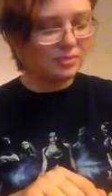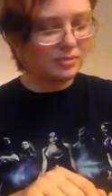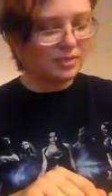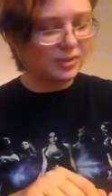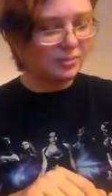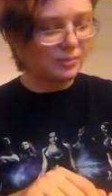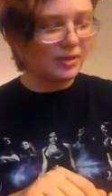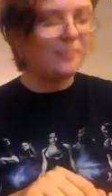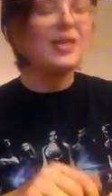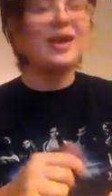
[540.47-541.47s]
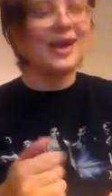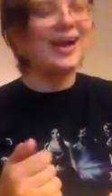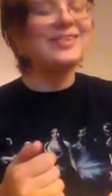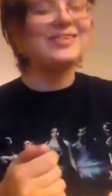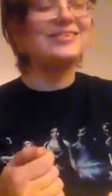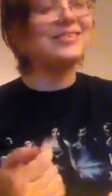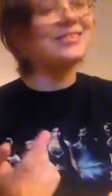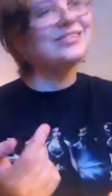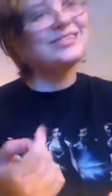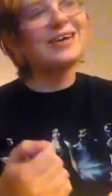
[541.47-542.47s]
him in temperament. Kind and a
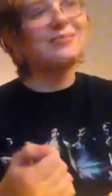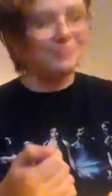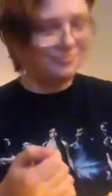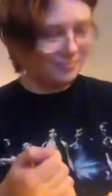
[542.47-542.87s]
little dumb.